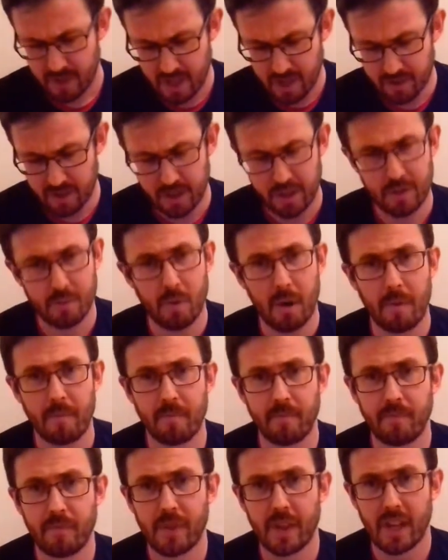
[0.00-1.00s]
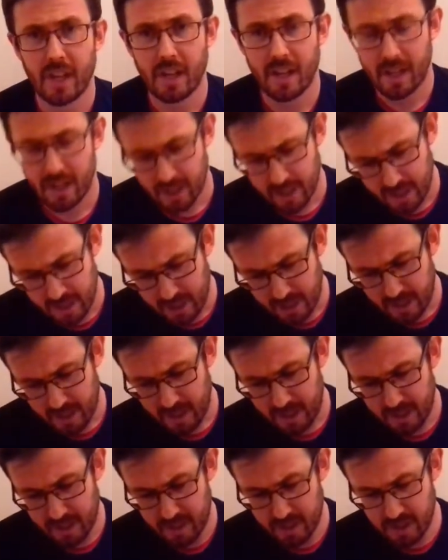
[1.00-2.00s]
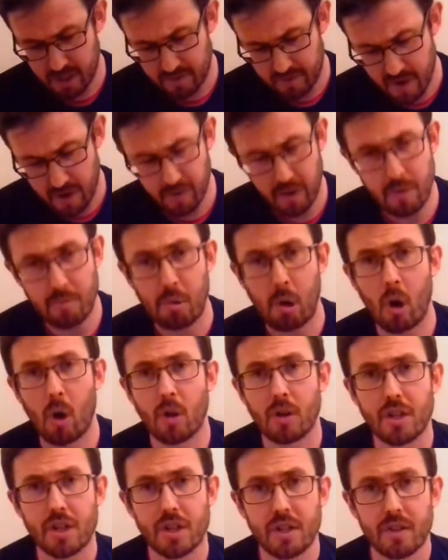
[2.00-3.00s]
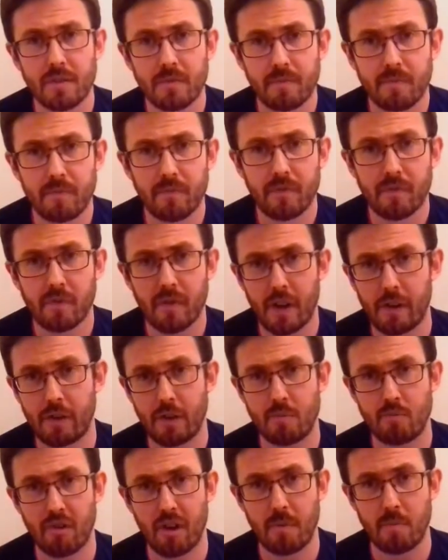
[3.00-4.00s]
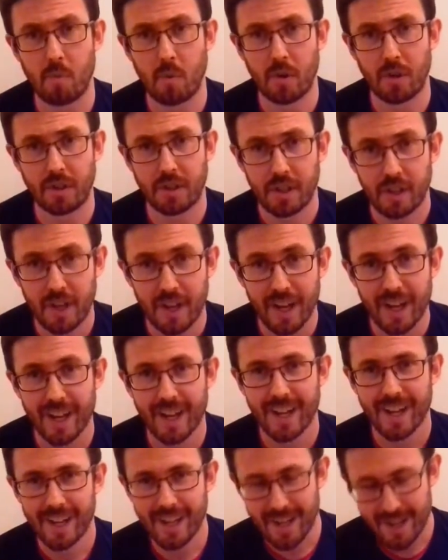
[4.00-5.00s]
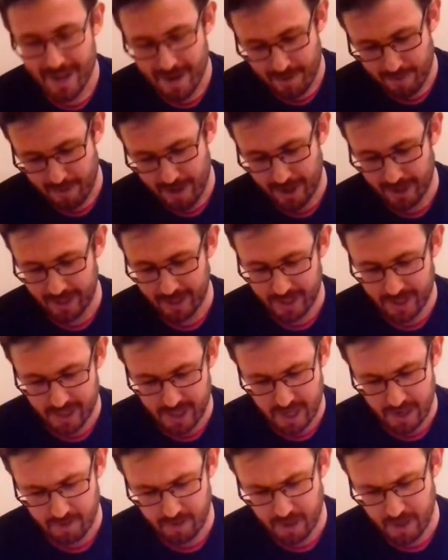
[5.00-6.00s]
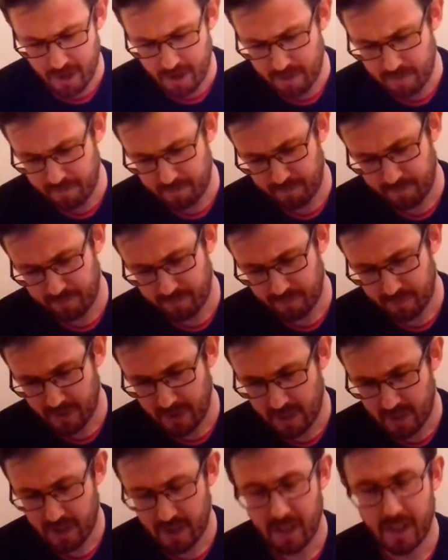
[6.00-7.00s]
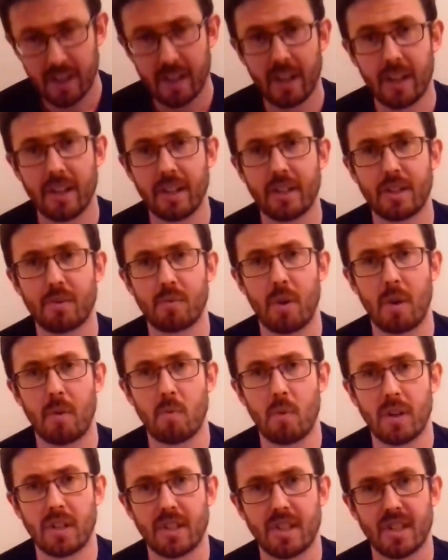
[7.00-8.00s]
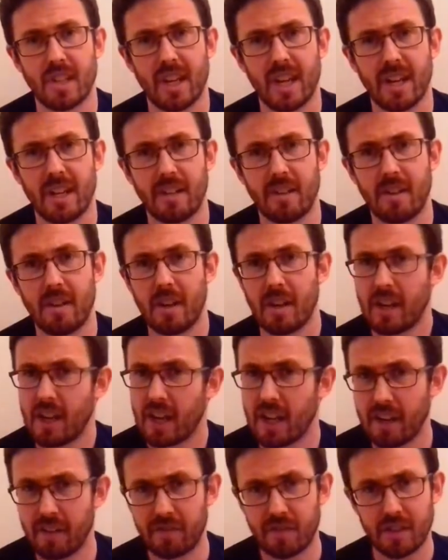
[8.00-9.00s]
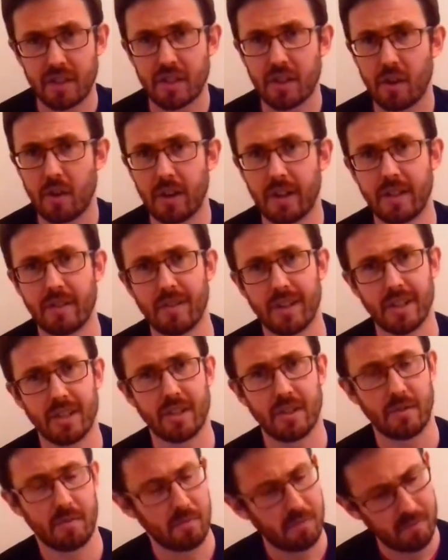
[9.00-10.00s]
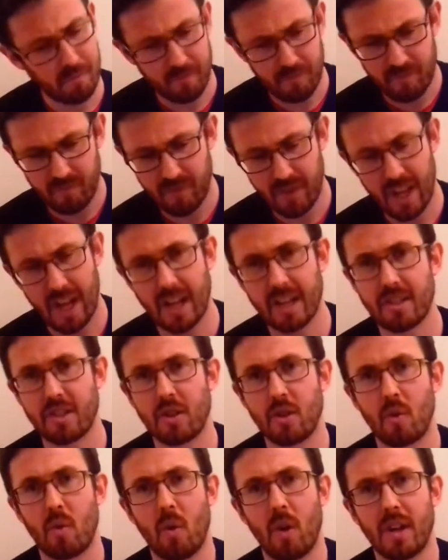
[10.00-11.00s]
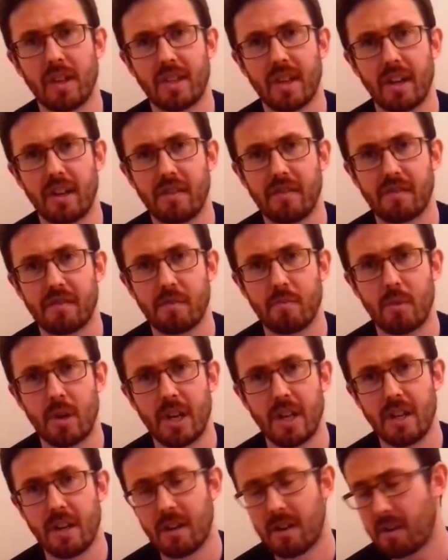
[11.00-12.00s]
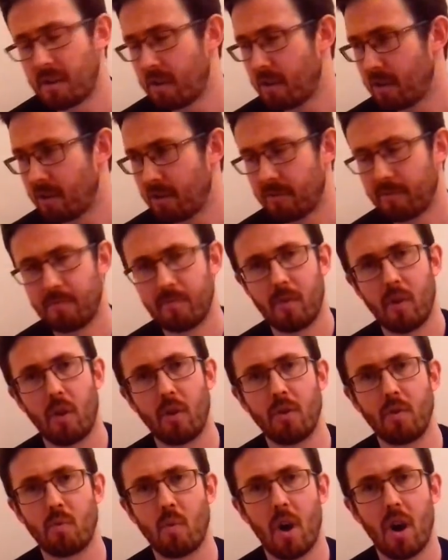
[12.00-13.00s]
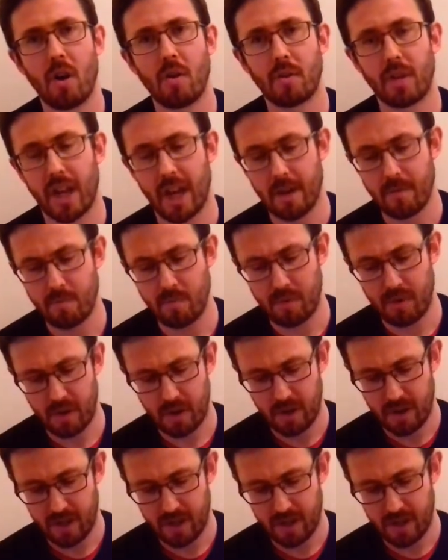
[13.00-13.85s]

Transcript: Now this one, this is very posh, very Brentwood around this area. Now this one, once again, if the cider hasn't quite done it for me on the wild camp,